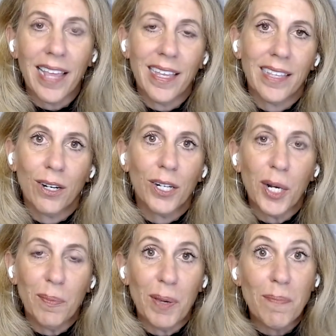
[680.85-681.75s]
I think there are
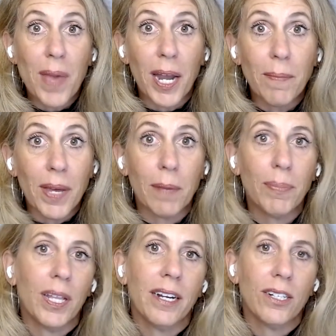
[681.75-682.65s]
going to be many, many
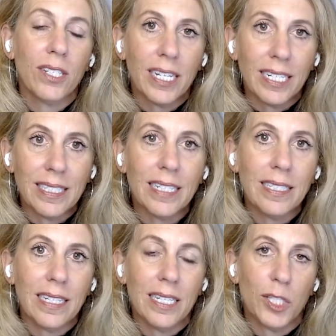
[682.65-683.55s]
players that
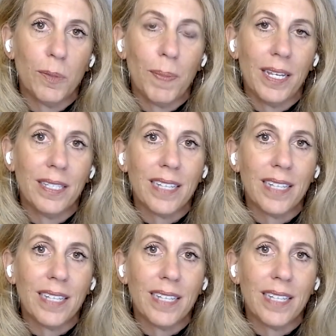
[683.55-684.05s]
exist in this space.